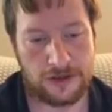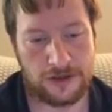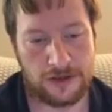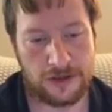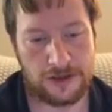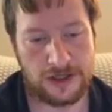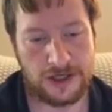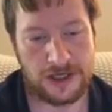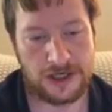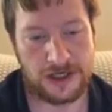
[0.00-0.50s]

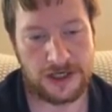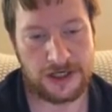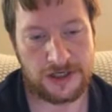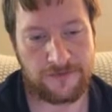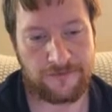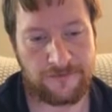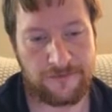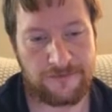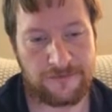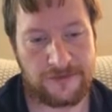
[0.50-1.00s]
they
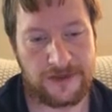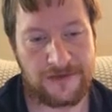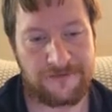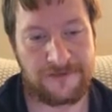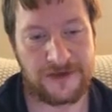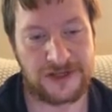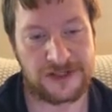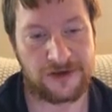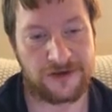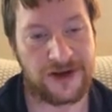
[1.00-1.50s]

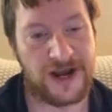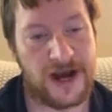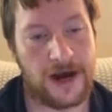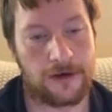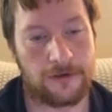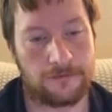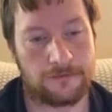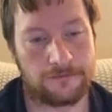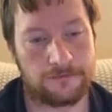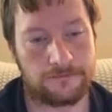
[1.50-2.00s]
fizzled
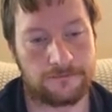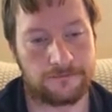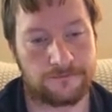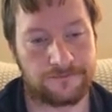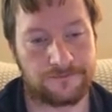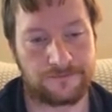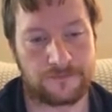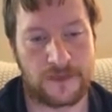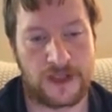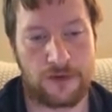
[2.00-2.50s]
out,
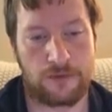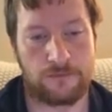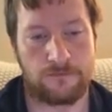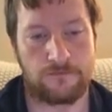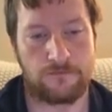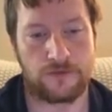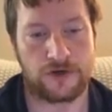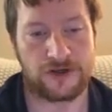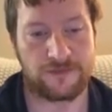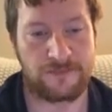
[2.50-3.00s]

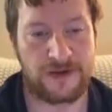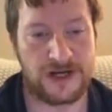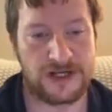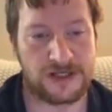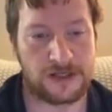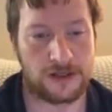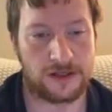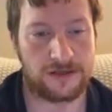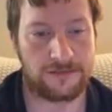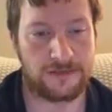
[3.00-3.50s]
which
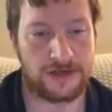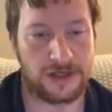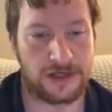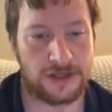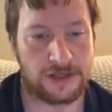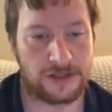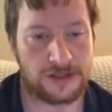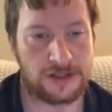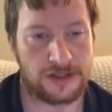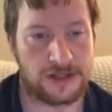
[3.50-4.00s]
basically
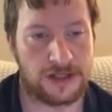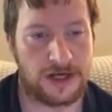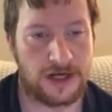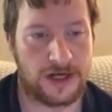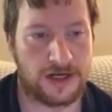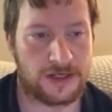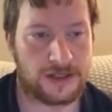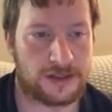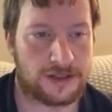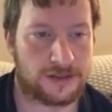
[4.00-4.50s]
means
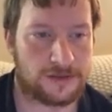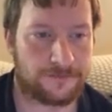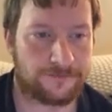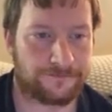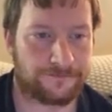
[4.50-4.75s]
that